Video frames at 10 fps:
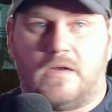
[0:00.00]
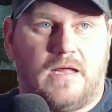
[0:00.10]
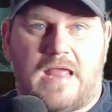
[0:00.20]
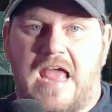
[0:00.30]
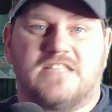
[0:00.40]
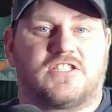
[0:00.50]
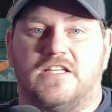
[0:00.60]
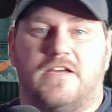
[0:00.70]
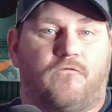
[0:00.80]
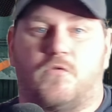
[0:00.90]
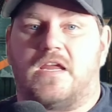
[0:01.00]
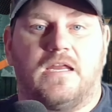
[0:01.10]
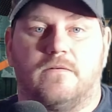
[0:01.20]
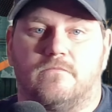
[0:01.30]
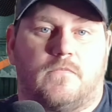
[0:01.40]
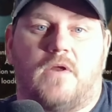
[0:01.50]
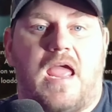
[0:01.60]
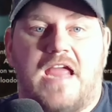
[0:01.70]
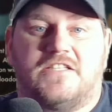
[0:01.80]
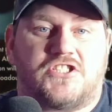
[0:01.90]
uh, edge lit freaking
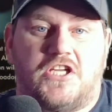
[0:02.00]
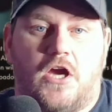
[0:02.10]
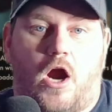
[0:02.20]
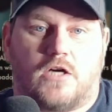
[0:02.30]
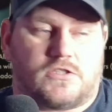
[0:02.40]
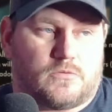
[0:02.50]
HDR.